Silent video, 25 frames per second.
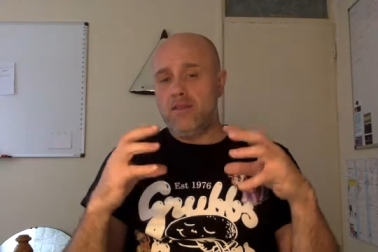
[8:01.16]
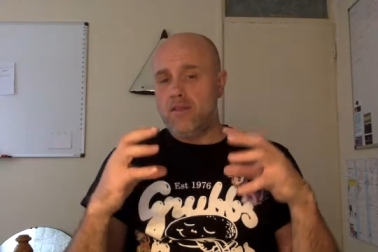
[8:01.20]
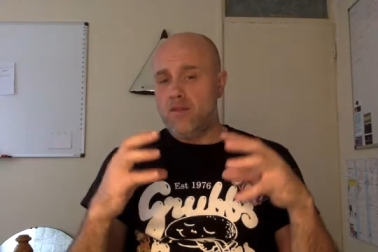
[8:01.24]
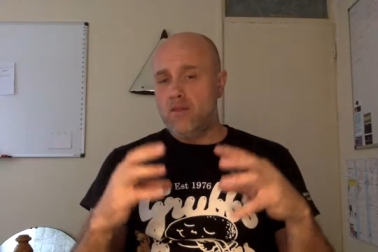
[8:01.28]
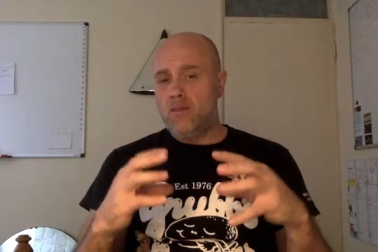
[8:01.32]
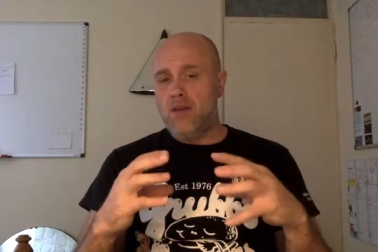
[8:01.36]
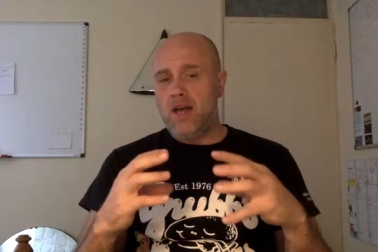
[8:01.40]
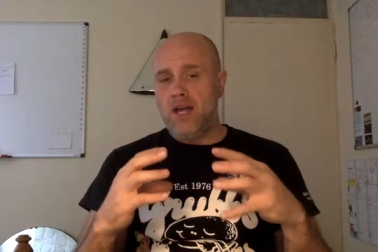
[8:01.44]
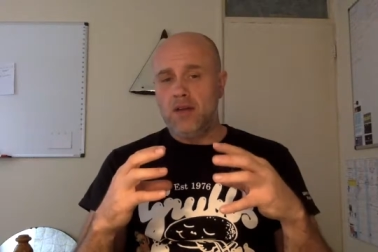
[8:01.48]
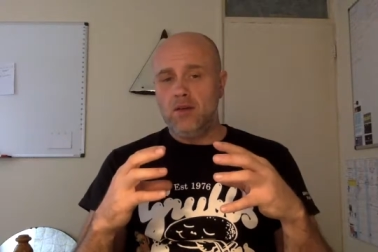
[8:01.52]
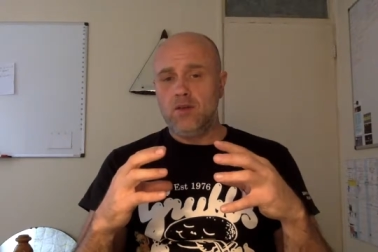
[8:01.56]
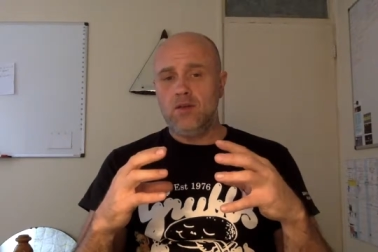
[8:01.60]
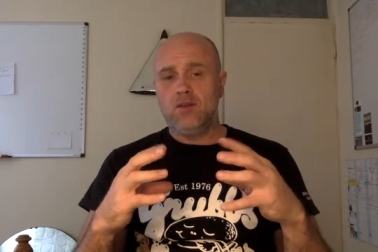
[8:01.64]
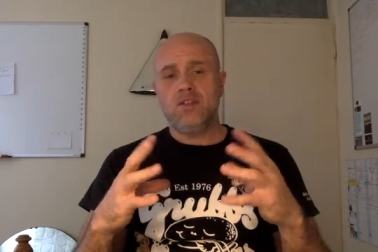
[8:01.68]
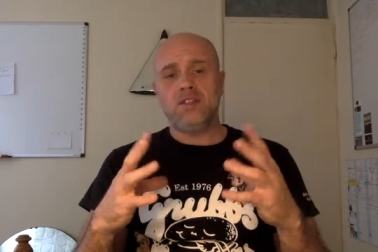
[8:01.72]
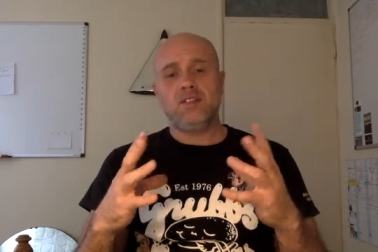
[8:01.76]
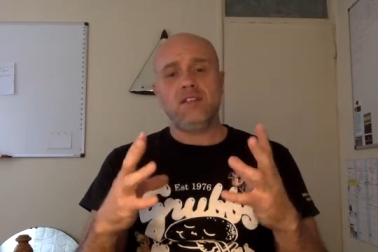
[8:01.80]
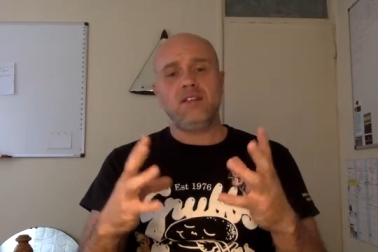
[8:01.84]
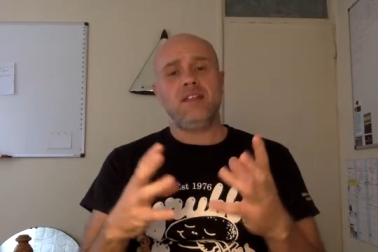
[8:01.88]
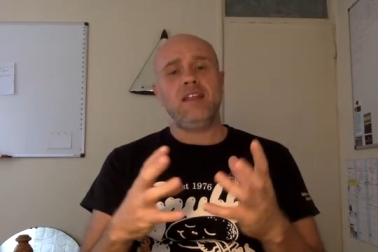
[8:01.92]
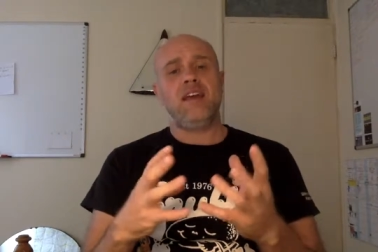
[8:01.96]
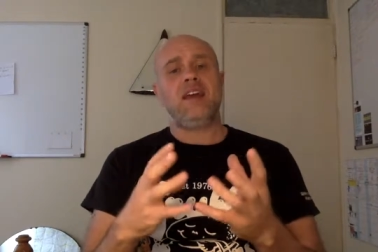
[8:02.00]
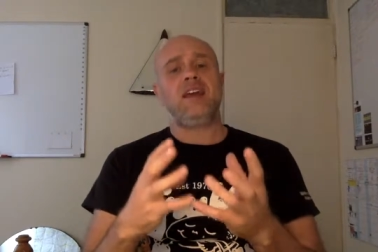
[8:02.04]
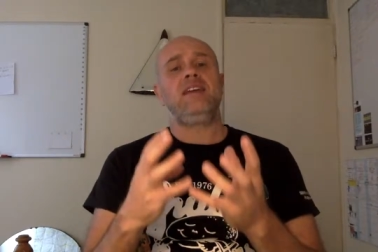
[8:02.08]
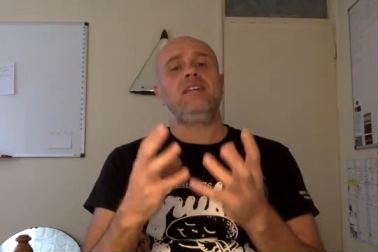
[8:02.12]
the males
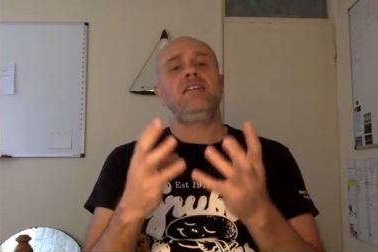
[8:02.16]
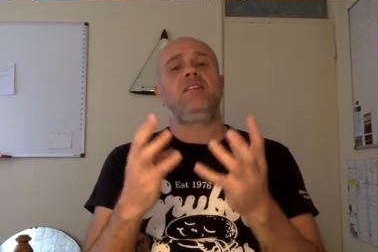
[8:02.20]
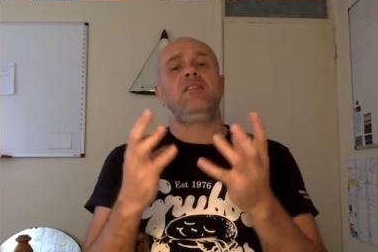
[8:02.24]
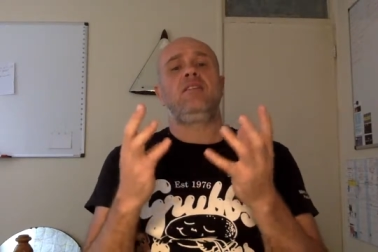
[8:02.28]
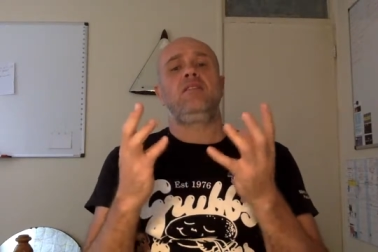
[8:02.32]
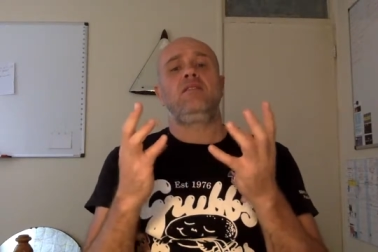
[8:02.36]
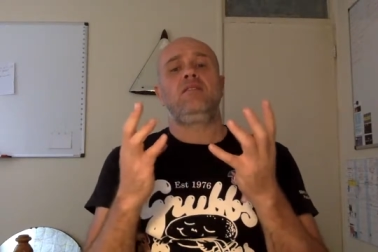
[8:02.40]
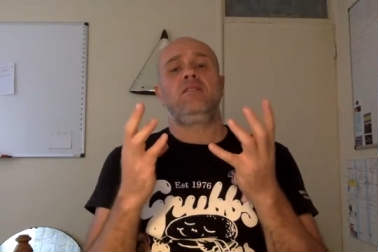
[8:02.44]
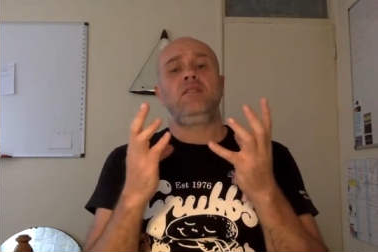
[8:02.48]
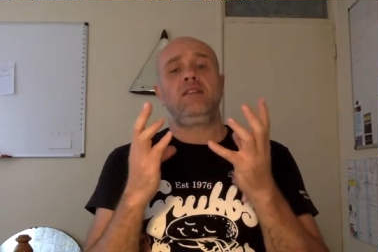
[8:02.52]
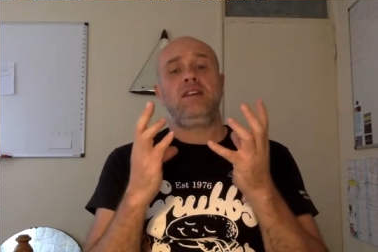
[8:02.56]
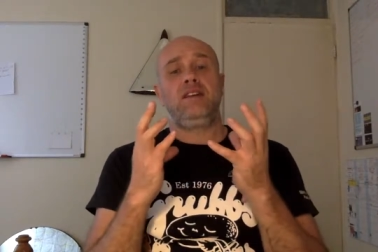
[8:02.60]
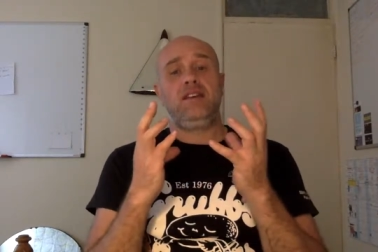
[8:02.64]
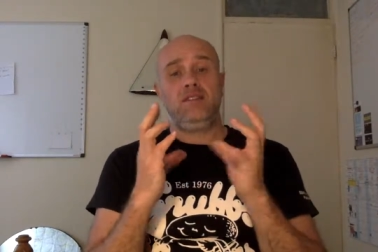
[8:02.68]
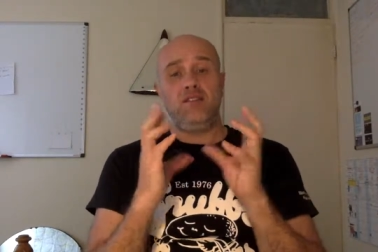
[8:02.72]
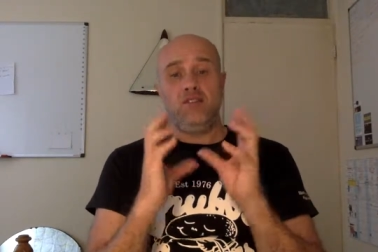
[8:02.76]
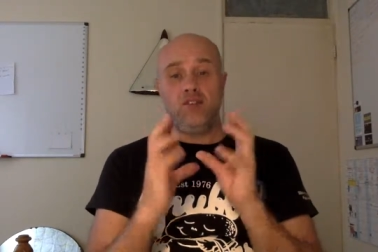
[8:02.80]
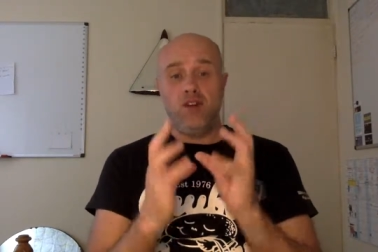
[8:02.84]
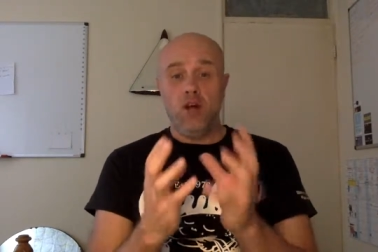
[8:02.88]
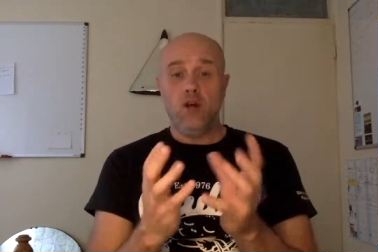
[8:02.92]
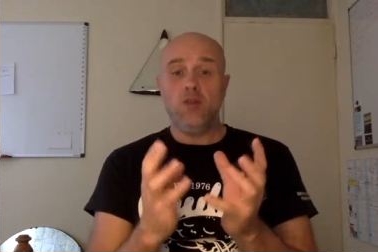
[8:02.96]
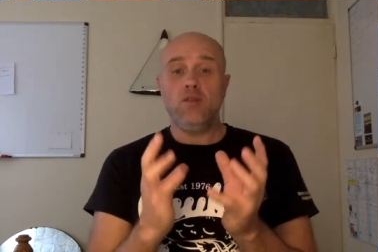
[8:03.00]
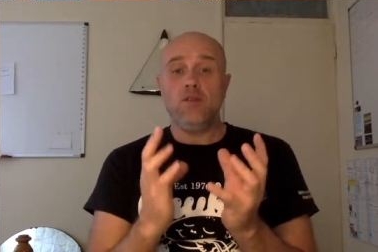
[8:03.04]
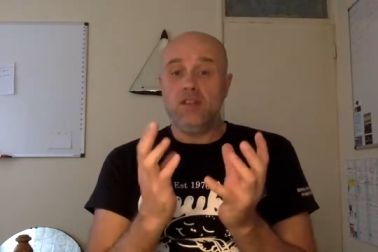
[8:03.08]
so they know